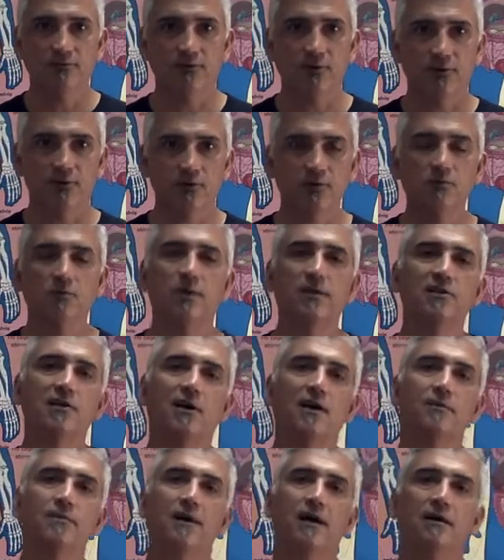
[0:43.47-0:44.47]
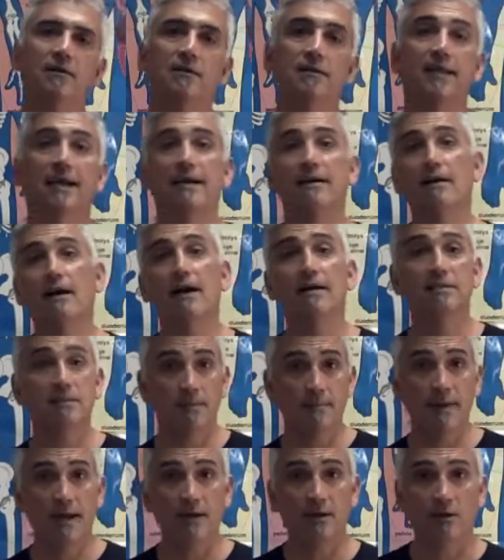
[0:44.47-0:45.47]
fruits, we talk about like a
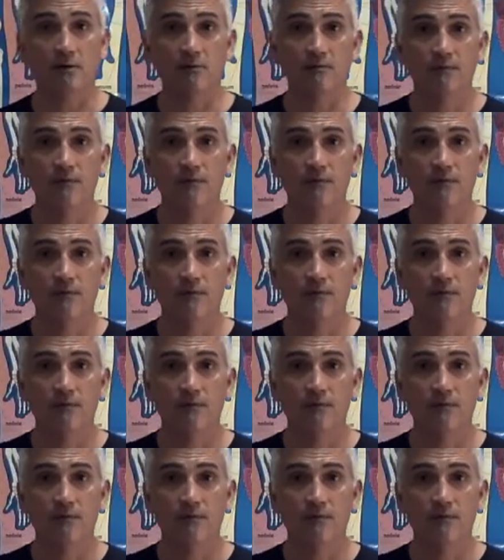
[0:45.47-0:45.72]
tomato.